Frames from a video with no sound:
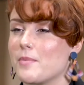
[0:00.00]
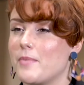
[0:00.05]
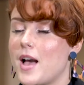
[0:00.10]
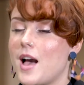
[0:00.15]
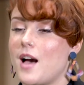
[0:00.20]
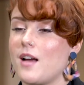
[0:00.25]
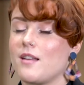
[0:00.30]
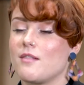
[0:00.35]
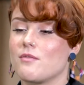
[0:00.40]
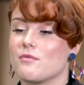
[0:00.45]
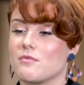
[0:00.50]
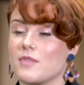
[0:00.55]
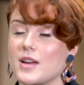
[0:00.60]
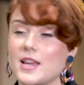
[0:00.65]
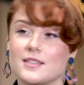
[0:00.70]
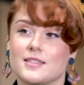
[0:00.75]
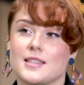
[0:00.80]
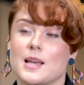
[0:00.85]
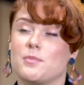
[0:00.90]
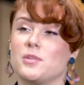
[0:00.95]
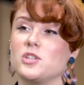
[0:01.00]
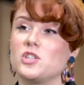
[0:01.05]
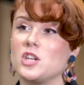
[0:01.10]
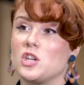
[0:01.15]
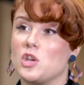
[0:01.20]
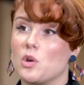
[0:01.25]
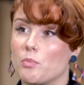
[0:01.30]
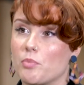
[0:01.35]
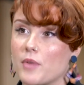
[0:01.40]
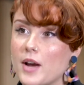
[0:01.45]
about
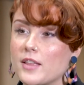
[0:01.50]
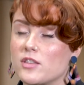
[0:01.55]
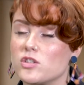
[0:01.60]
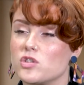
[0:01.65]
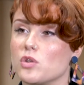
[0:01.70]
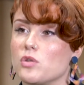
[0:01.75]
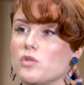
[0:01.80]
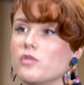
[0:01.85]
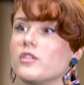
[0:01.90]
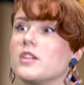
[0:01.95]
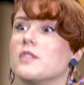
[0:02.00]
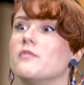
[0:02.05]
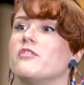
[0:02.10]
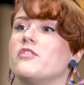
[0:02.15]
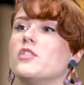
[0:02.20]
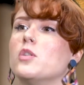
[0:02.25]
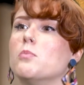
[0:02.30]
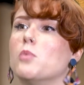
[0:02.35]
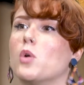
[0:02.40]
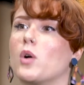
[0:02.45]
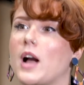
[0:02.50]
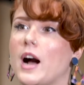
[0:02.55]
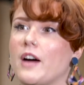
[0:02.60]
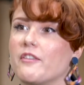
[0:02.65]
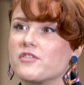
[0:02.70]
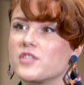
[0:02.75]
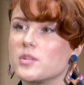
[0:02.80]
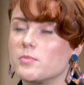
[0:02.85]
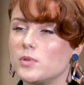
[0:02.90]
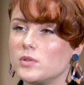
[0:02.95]
re-establishing your breath so you can feel more
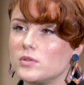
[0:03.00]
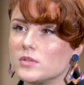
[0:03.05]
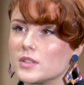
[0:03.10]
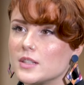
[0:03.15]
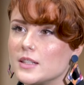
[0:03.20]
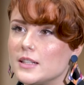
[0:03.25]
comfortable.